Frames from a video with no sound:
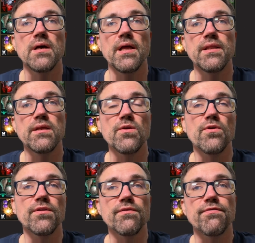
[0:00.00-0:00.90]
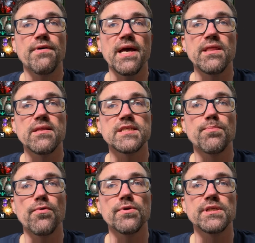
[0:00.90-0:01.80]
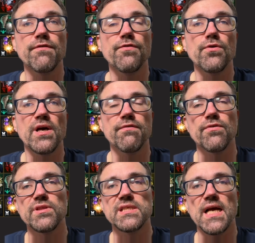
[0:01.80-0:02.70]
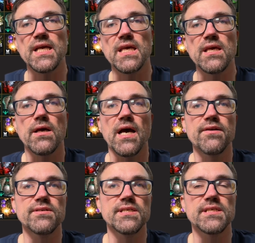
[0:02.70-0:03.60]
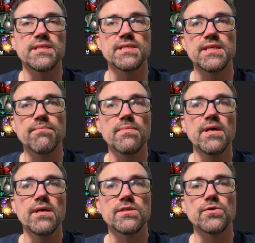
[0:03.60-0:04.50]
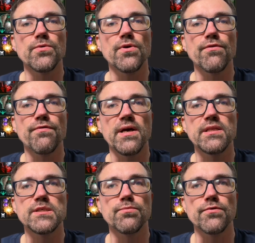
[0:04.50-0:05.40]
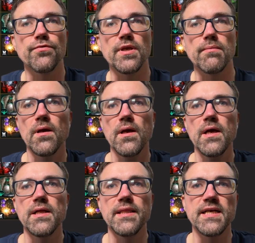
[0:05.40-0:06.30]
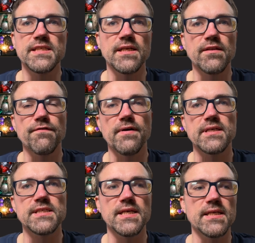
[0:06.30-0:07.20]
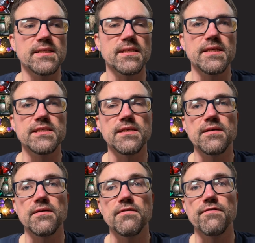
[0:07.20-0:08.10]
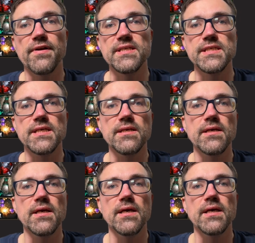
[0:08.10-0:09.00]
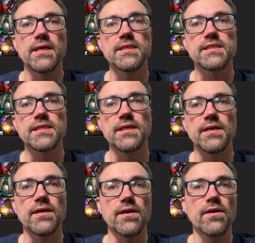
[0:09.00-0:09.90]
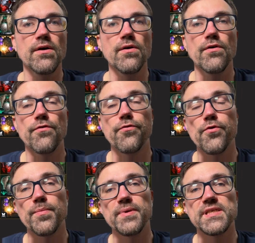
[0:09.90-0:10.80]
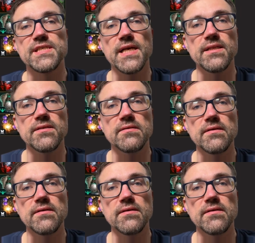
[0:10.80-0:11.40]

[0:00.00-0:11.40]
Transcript: And you can find the spot if you have your tanky high resistance team, so you can find the spot for him. Next artifact set is a Frenzy. It's a 4-piece set,